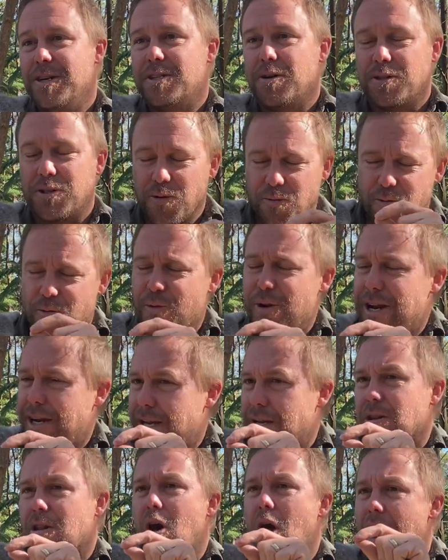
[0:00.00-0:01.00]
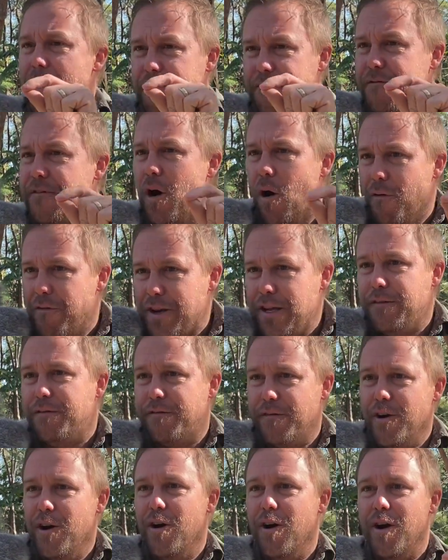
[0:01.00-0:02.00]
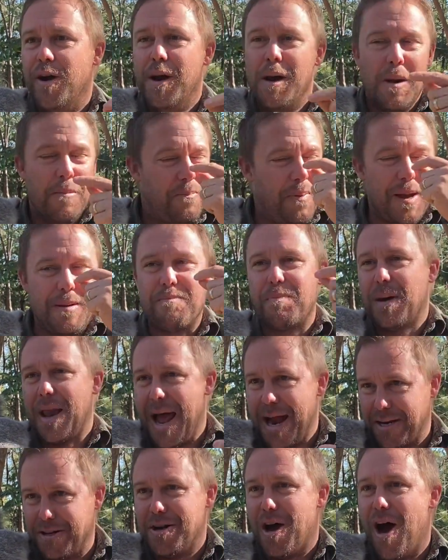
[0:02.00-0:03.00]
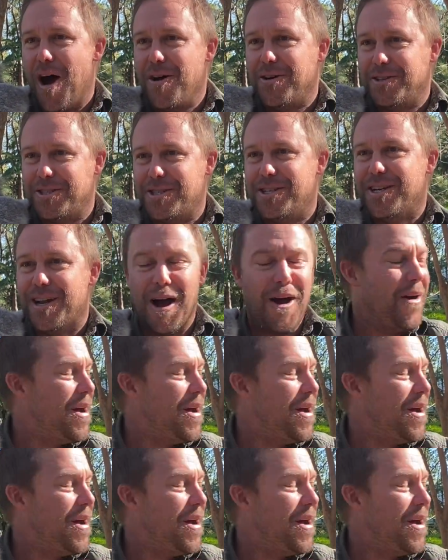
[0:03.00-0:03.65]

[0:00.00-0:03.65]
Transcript: So it's a really light, velvety fur, big black nose, you know,